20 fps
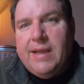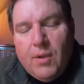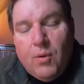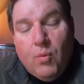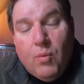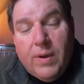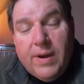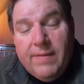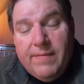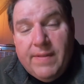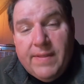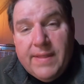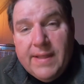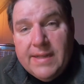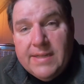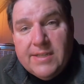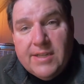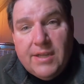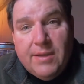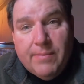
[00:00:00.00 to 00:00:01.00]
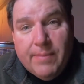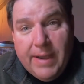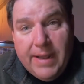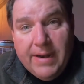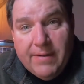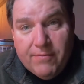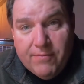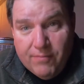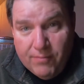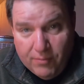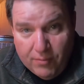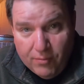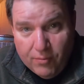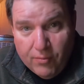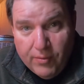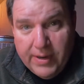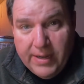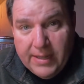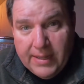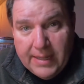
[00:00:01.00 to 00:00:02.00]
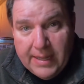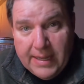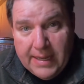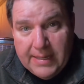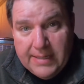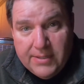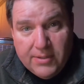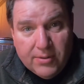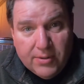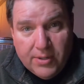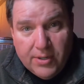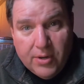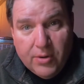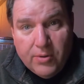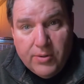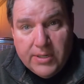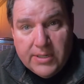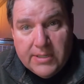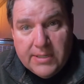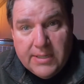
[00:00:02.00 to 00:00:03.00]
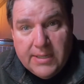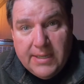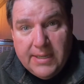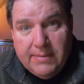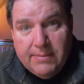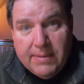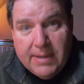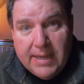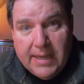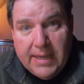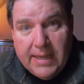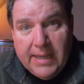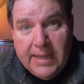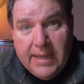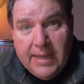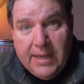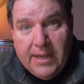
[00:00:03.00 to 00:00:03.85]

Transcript: One of the things that you might have realized or noticed in my